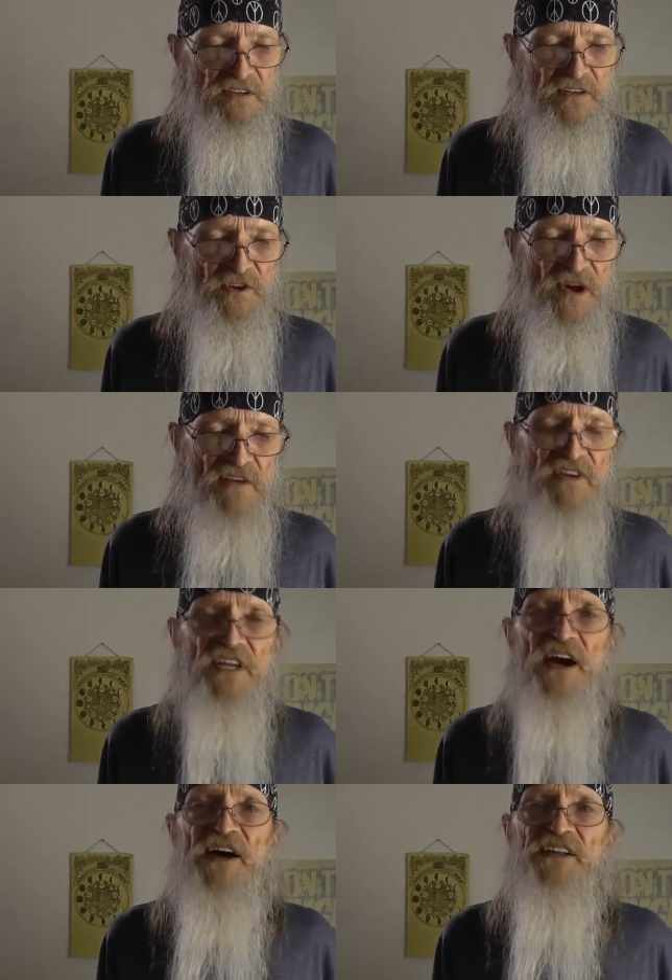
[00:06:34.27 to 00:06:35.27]
Do you have
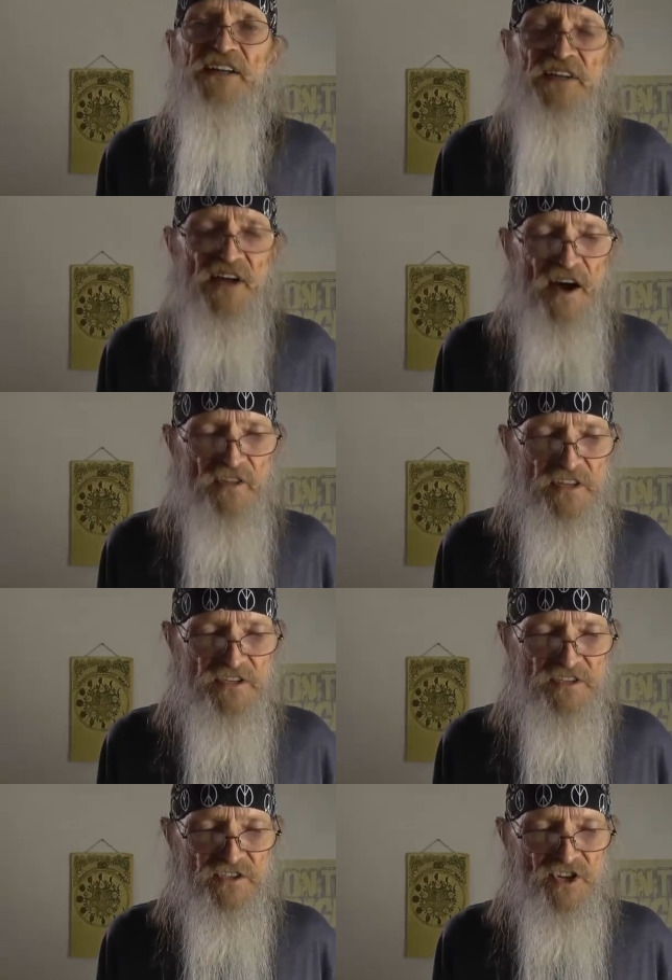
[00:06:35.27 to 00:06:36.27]
any idea how
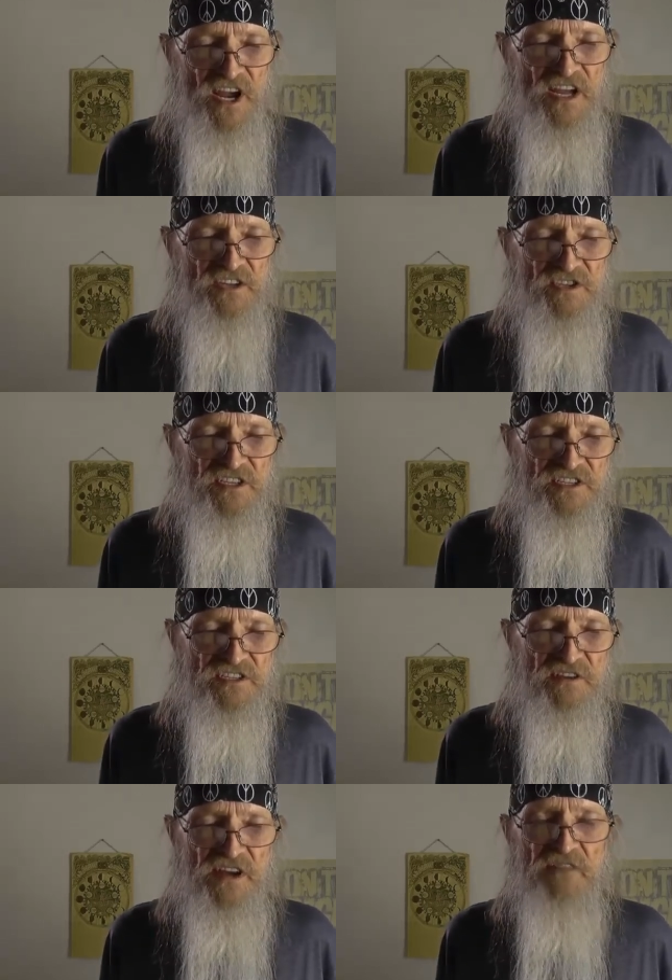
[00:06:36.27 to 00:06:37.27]
this
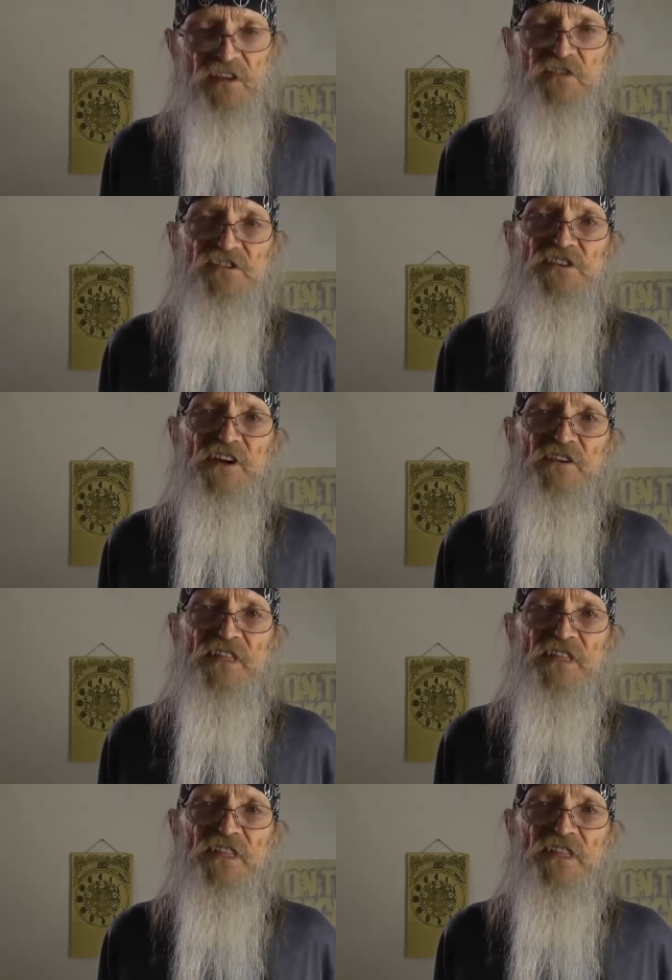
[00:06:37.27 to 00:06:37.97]
changes evolutionary